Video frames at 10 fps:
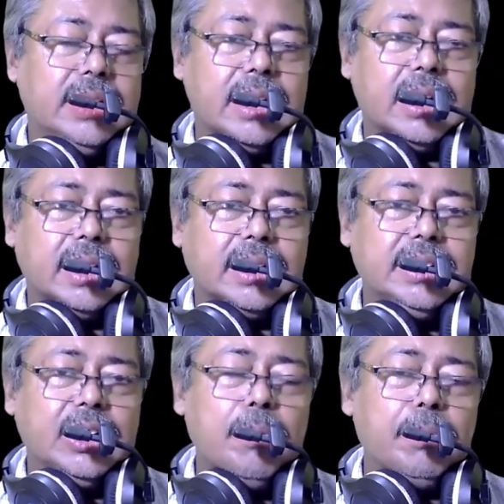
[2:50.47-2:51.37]
there is
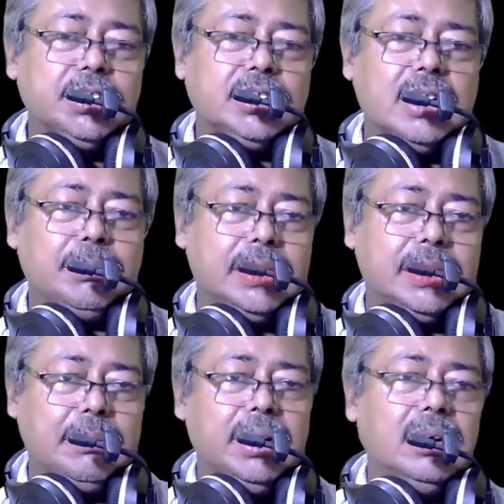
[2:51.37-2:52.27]
decomposition of the
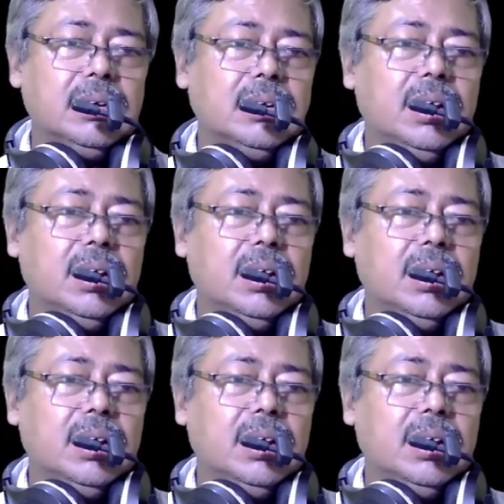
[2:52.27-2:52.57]
table.